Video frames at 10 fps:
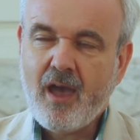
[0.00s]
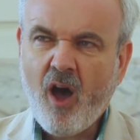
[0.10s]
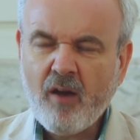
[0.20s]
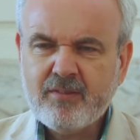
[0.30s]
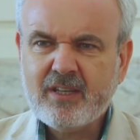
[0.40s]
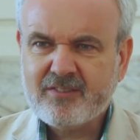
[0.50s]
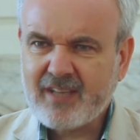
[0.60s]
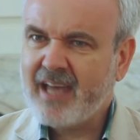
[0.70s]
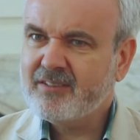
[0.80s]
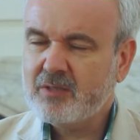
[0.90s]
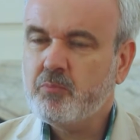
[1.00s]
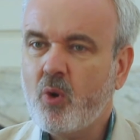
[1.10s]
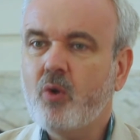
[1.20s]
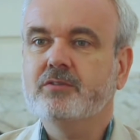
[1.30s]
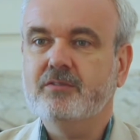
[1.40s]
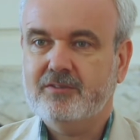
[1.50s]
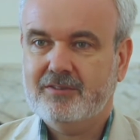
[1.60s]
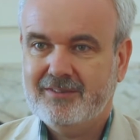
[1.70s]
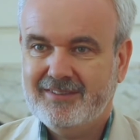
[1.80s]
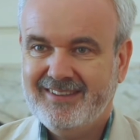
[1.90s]
obvious and important,
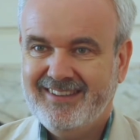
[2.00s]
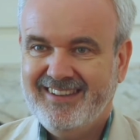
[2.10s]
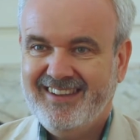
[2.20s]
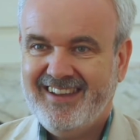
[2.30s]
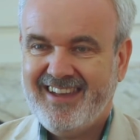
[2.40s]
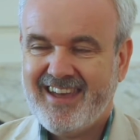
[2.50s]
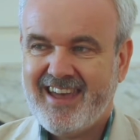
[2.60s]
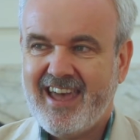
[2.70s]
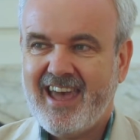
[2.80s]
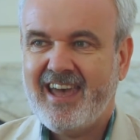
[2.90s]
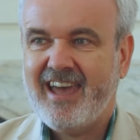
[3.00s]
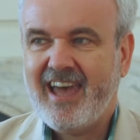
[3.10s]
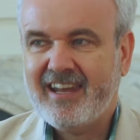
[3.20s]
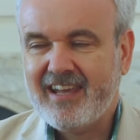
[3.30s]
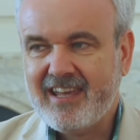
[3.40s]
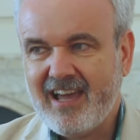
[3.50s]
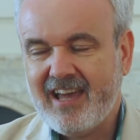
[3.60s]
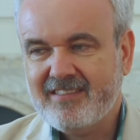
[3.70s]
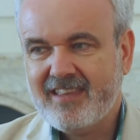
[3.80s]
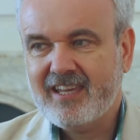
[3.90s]
and
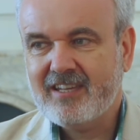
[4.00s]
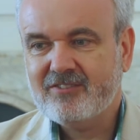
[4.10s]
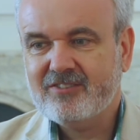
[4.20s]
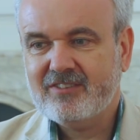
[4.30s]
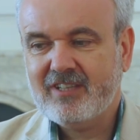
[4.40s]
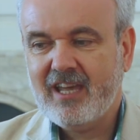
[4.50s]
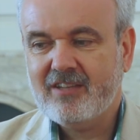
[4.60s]
I think it's